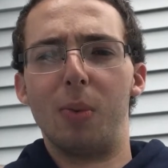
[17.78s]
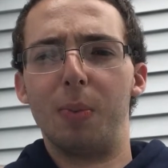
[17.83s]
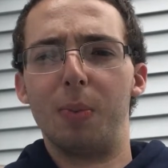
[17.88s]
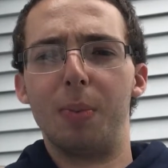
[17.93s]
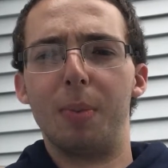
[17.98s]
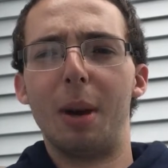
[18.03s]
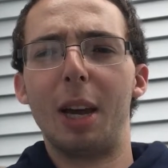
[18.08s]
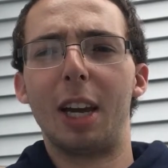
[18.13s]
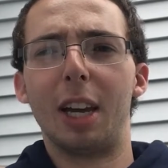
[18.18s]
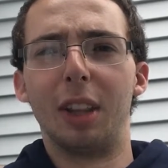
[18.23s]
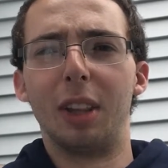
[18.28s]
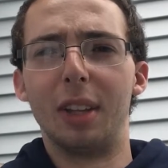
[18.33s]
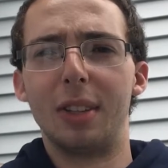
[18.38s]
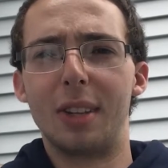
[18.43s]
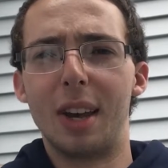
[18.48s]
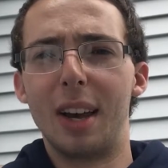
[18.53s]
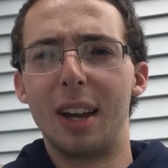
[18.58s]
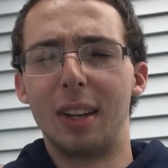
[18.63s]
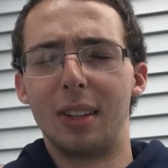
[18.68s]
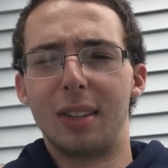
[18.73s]
making the
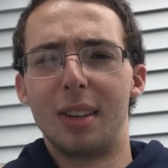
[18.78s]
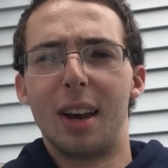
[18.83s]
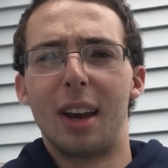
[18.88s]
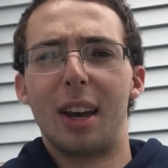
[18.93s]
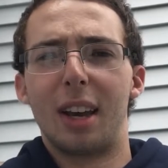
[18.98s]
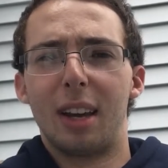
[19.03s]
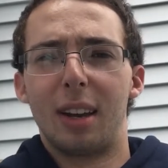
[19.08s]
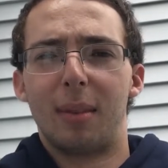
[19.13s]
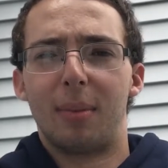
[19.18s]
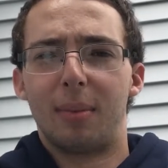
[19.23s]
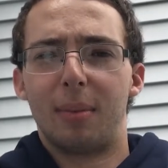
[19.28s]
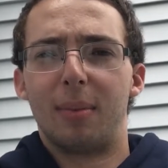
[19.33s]
day-to-day